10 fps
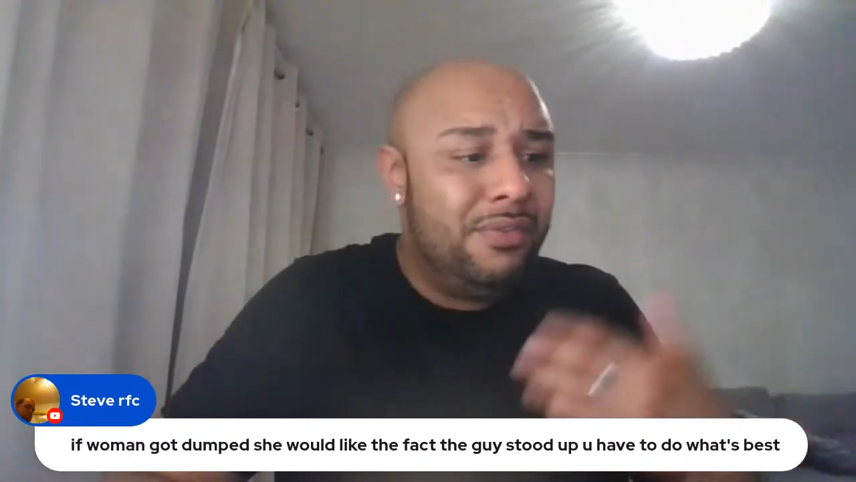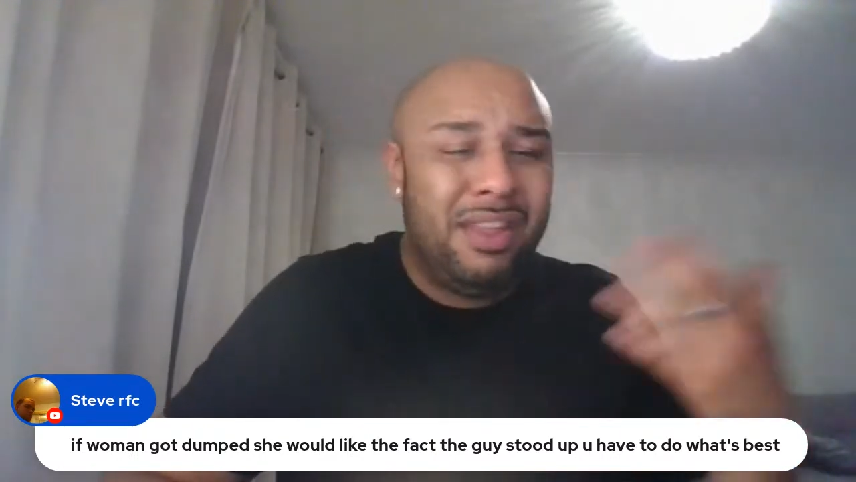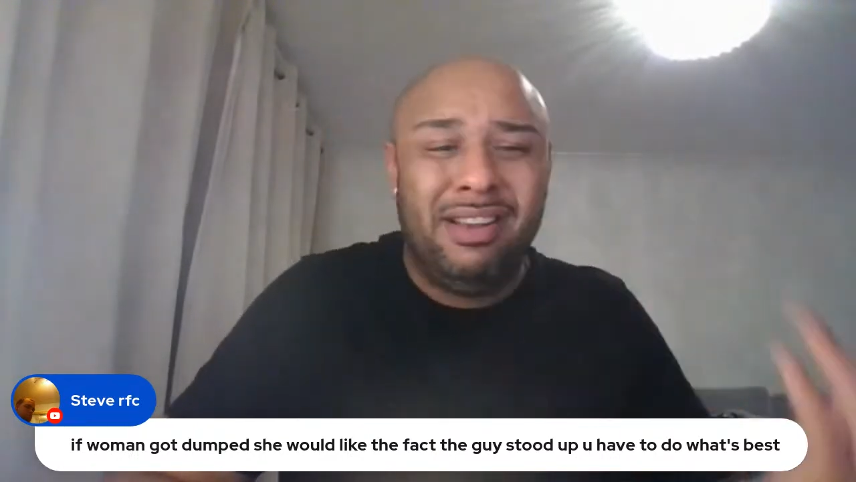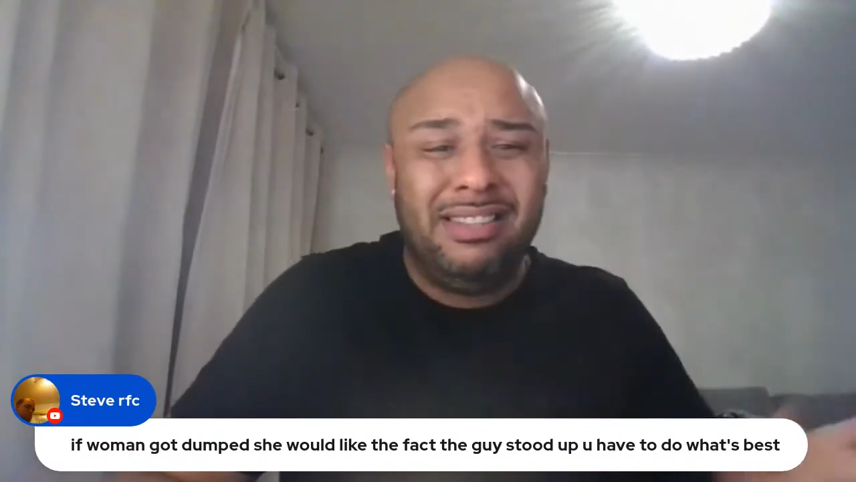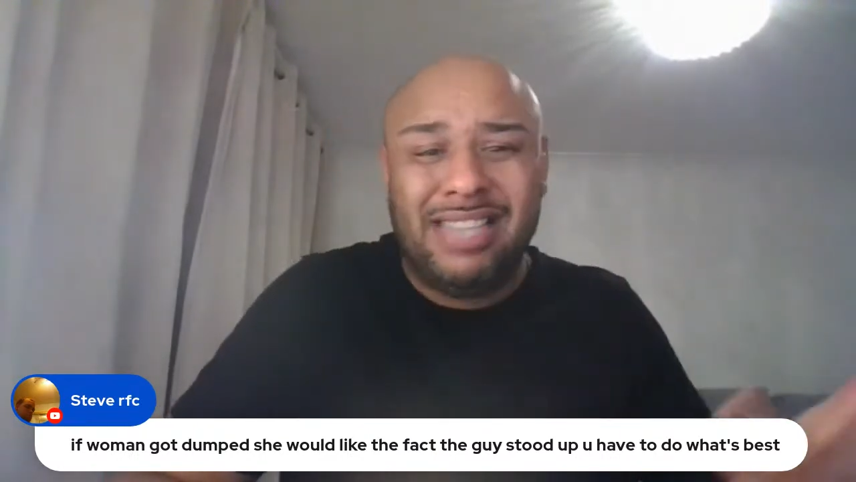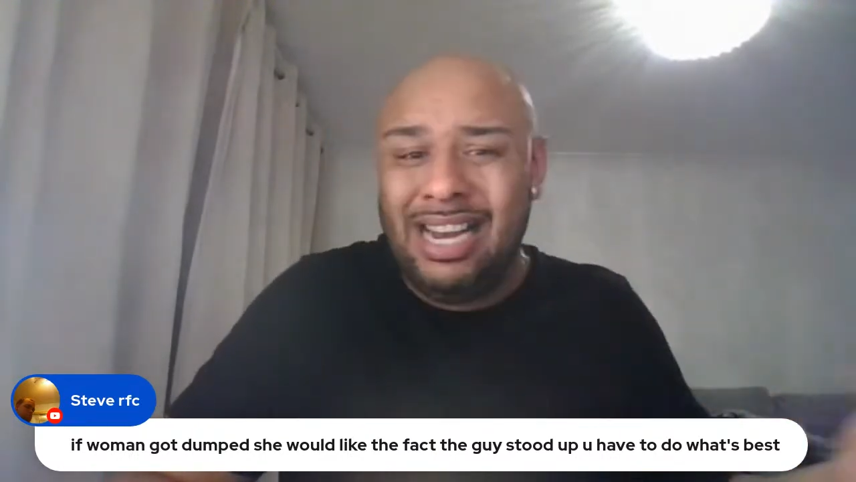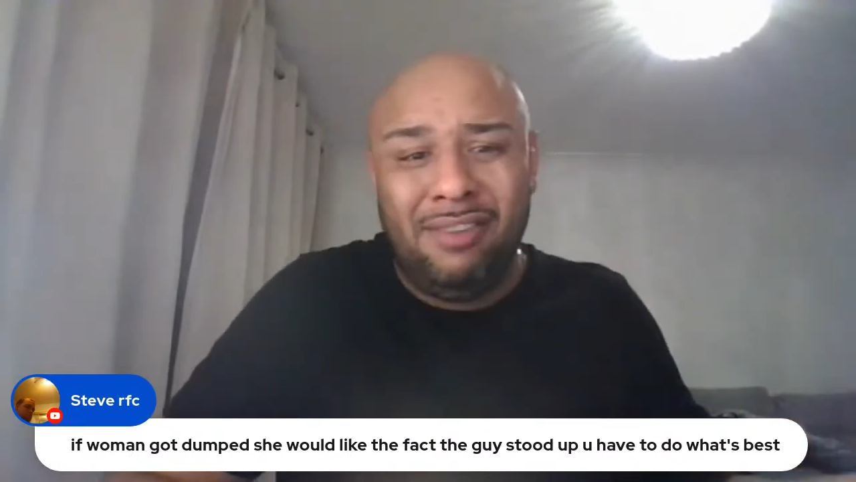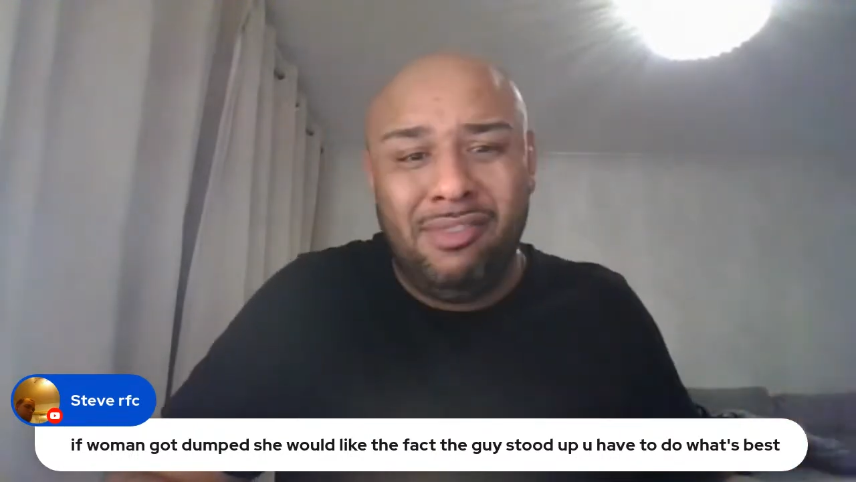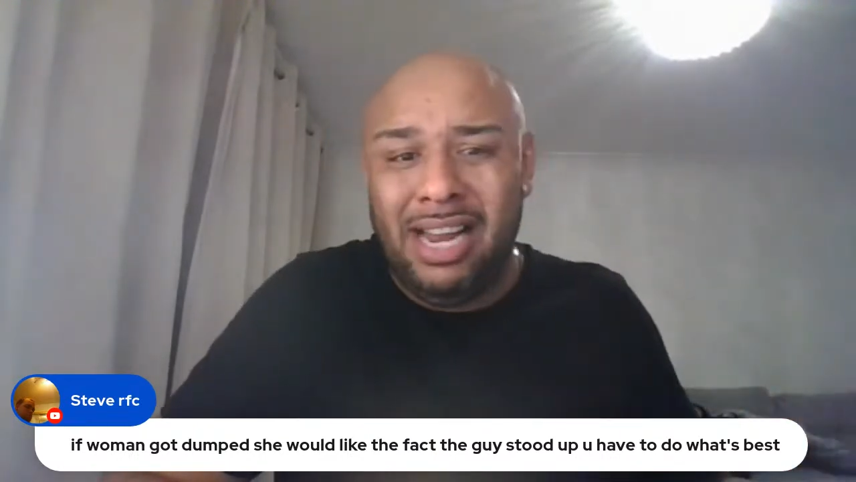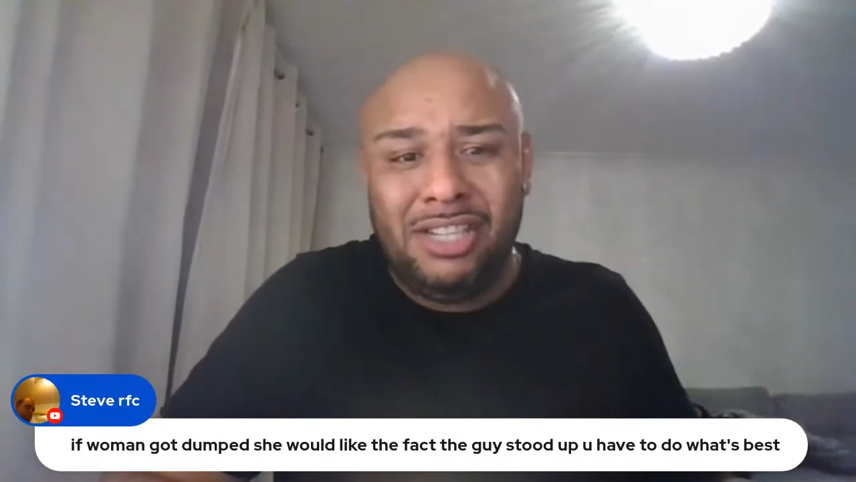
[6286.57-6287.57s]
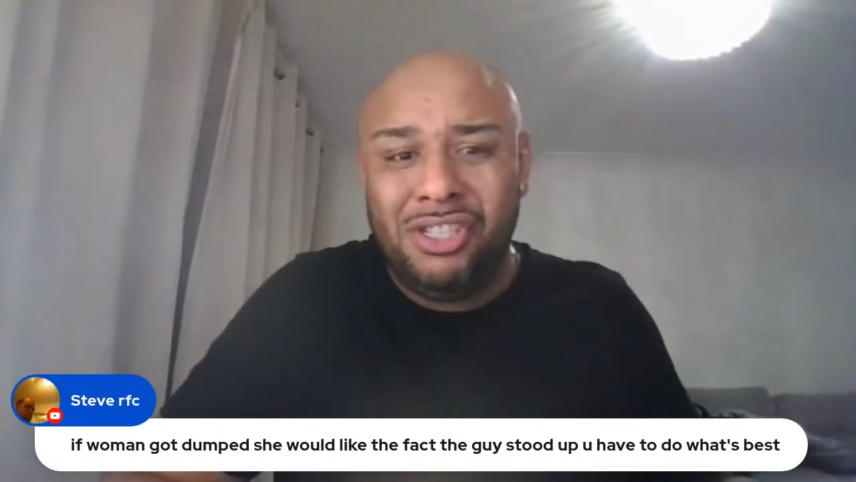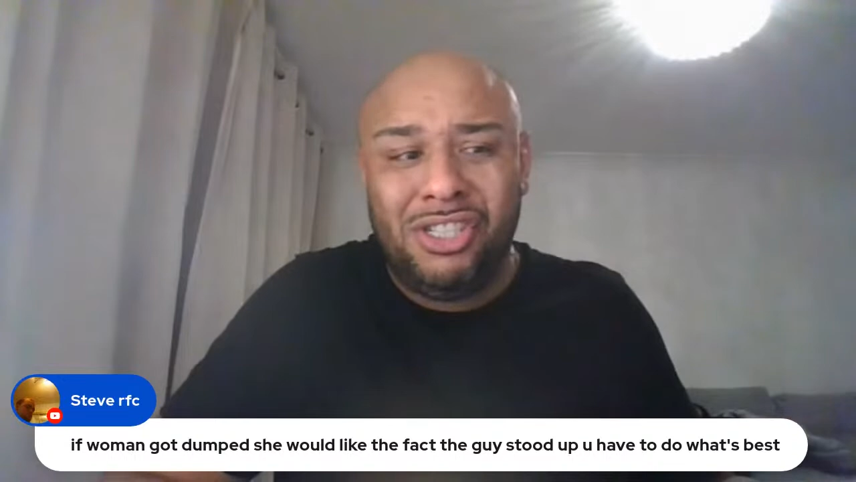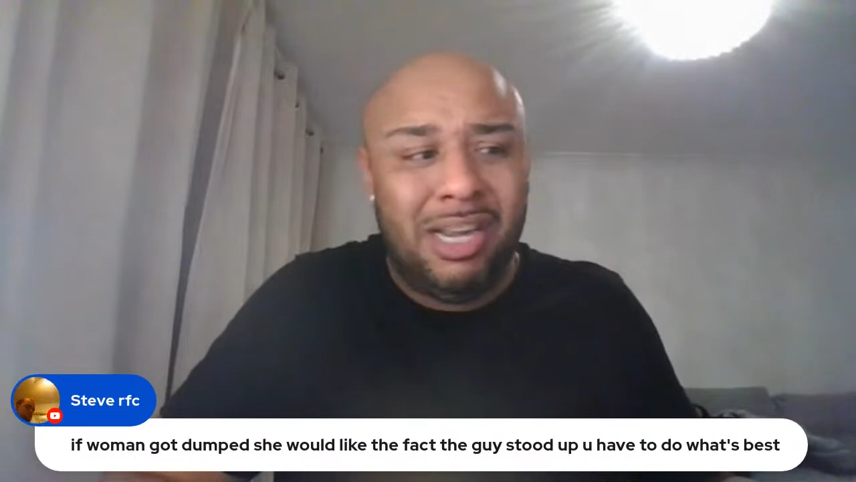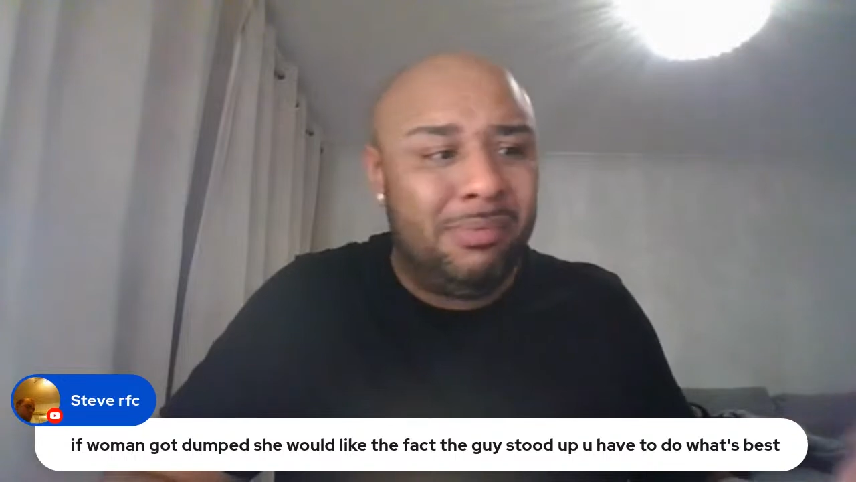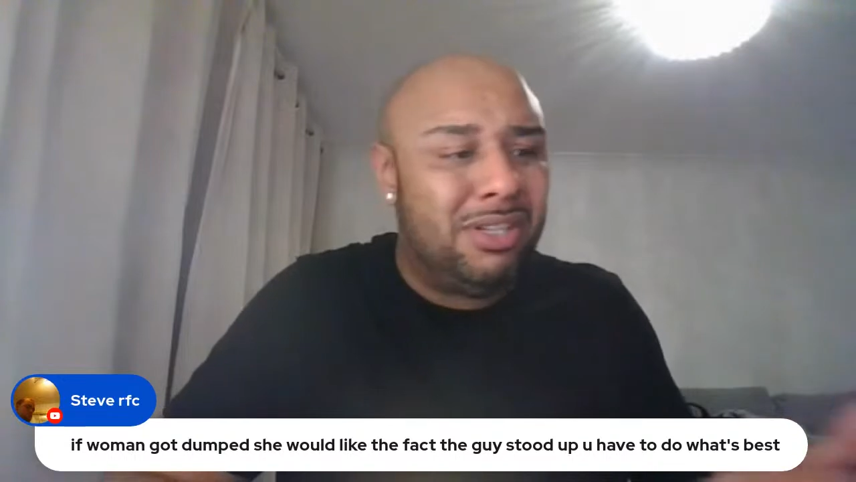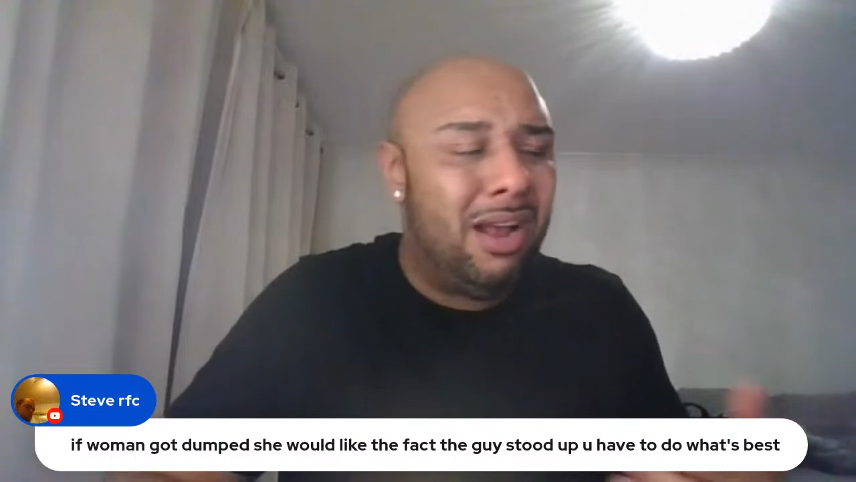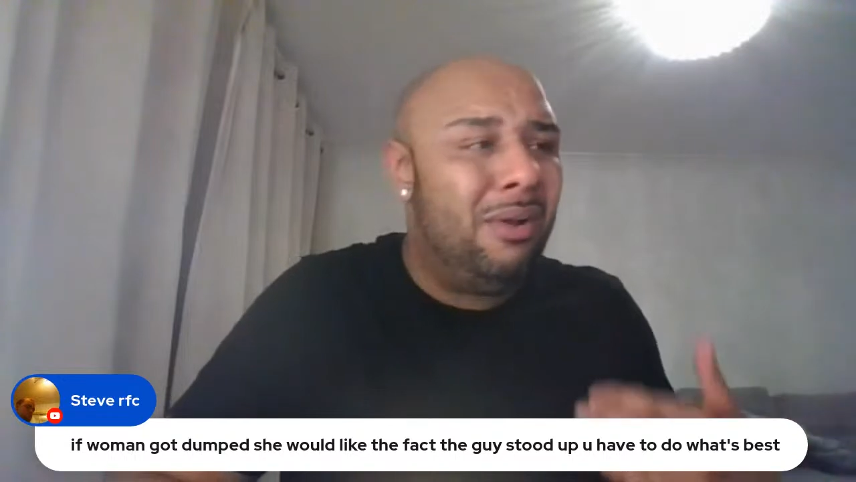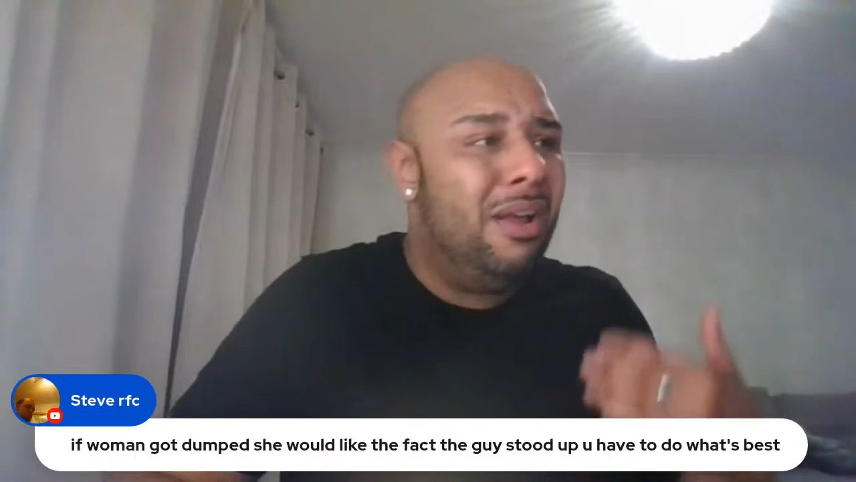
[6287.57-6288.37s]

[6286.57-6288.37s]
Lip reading: They're in dead-end relationships.